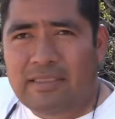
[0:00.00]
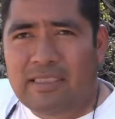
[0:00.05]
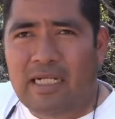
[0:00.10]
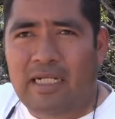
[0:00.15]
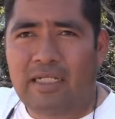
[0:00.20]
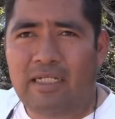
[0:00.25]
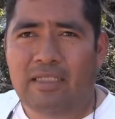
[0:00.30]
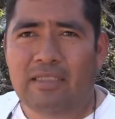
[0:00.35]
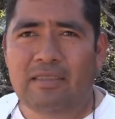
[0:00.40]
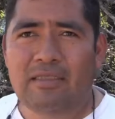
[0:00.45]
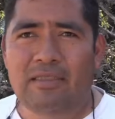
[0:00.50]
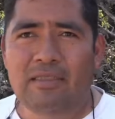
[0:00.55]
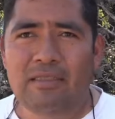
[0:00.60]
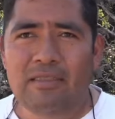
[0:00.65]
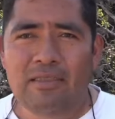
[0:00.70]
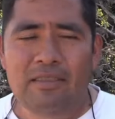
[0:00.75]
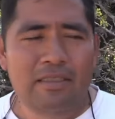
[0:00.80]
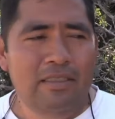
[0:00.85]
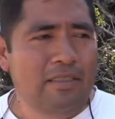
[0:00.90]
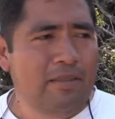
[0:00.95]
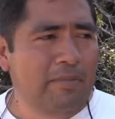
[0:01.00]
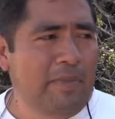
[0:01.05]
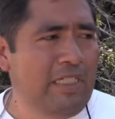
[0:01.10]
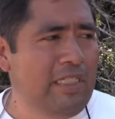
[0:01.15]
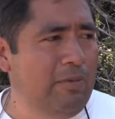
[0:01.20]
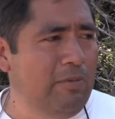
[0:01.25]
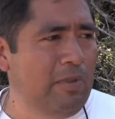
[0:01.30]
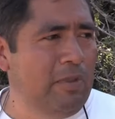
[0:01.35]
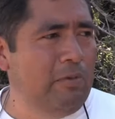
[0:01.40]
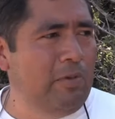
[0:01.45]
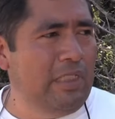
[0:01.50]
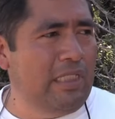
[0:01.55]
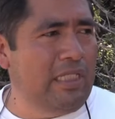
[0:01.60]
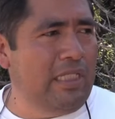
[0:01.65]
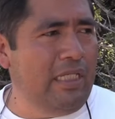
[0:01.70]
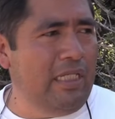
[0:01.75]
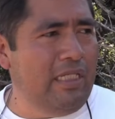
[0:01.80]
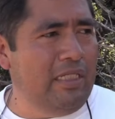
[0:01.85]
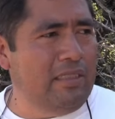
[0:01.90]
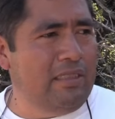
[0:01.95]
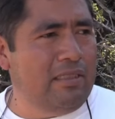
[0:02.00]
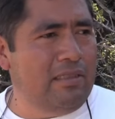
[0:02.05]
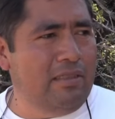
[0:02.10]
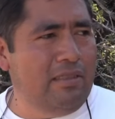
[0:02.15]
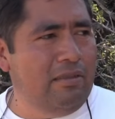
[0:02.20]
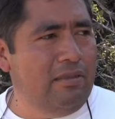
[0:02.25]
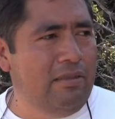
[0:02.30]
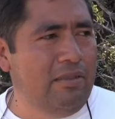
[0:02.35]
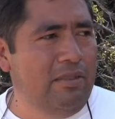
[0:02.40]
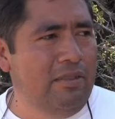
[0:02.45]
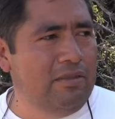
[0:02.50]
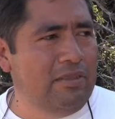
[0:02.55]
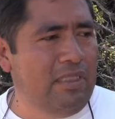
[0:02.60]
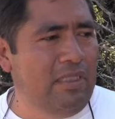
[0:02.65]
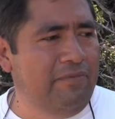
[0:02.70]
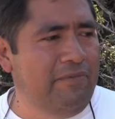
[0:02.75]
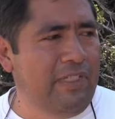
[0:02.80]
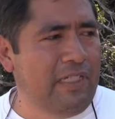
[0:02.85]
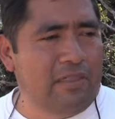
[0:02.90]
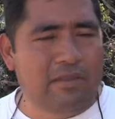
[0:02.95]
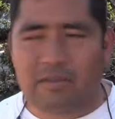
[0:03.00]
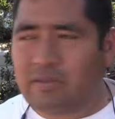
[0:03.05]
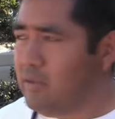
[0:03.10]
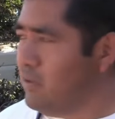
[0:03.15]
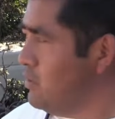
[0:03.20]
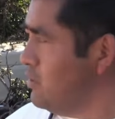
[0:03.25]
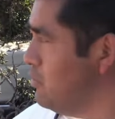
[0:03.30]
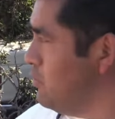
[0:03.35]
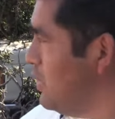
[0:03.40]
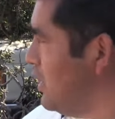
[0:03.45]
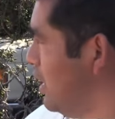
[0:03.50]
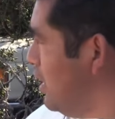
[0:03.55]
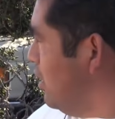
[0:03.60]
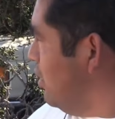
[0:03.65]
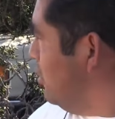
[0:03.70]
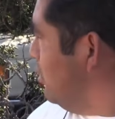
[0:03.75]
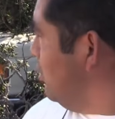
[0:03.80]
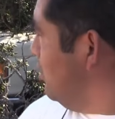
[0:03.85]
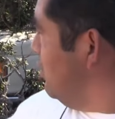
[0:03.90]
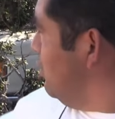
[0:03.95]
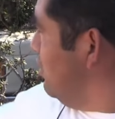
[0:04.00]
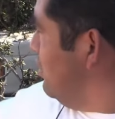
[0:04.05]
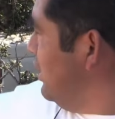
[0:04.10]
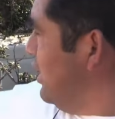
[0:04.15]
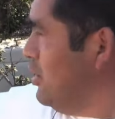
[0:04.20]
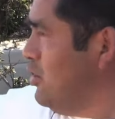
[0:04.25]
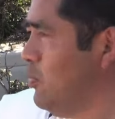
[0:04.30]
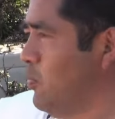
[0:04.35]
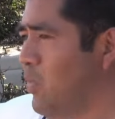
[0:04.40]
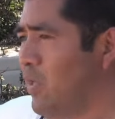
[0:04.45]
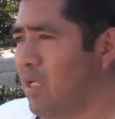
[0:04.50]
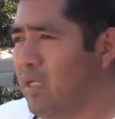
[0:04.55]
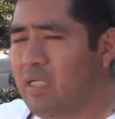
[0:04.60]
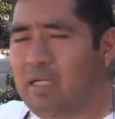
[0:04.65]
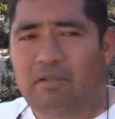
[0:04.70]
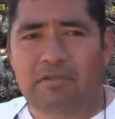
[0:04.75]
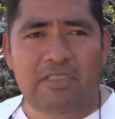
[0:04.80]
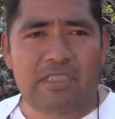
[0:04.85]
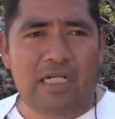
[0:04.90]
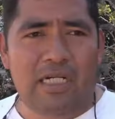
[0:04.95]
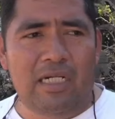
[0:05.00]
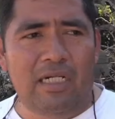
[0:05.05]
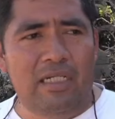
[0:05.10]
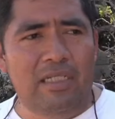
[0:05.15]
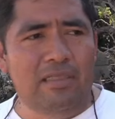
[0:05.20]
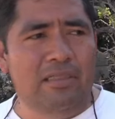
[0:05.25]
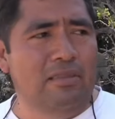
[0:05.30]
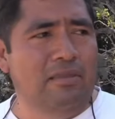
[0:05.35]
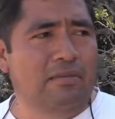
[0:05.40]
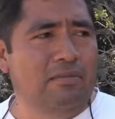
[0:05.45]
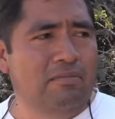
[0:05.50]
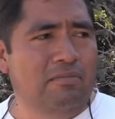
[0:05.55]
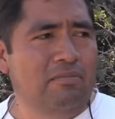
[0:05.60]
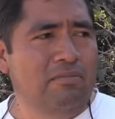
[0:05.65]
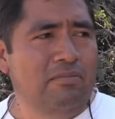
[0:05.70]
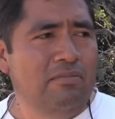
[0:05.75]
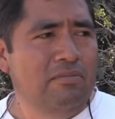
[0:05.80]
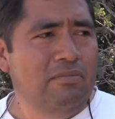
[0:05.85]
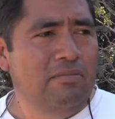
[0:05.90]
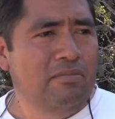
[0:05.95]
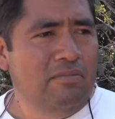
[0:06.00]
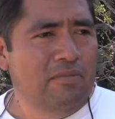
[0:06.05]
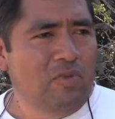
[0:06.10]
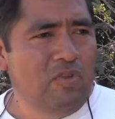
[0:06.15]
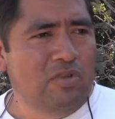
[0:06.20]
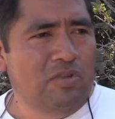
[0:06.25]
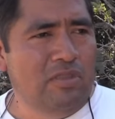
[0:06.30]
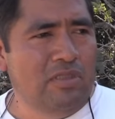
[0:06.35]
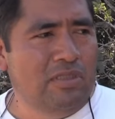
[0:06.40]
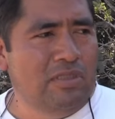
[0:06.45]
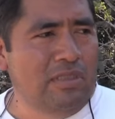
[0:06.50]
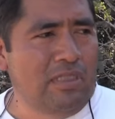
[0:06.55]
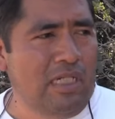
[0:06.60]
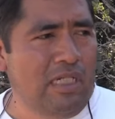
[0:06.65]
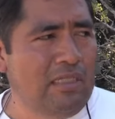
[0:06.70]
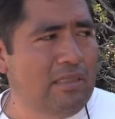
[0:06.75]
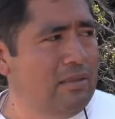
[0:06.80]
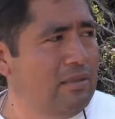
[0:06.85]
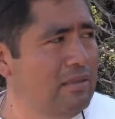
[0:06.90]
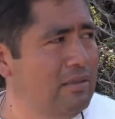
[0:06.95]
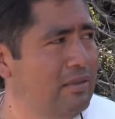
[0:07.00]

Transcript: side, but we can't use any vehicles. You know, we gotta have to park outside, and it's not.